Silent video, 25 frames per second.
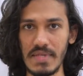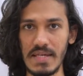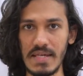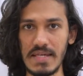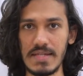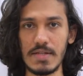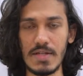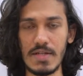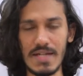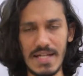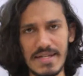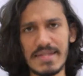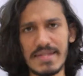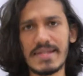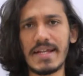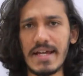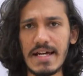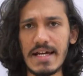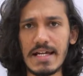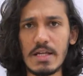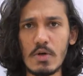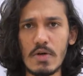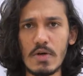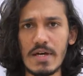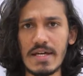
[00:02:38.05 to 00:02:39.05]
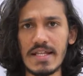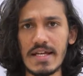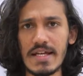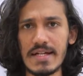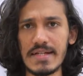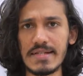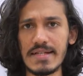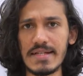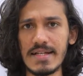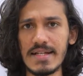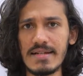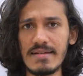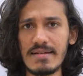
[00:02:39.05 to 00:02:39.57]
So let's take a look at that
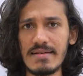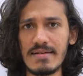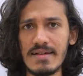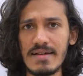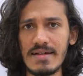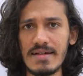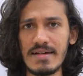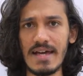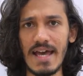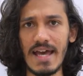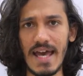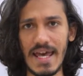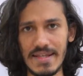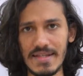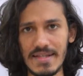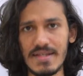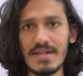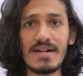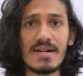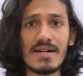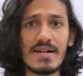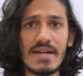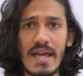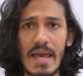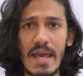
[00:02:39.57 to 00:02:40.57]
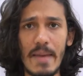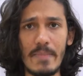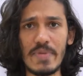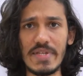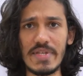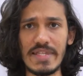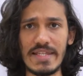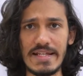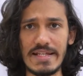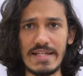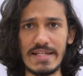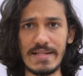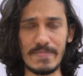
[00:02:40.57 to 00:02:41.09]
cell and the
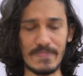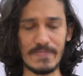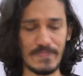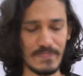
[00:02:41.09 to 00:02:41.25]
epithelium.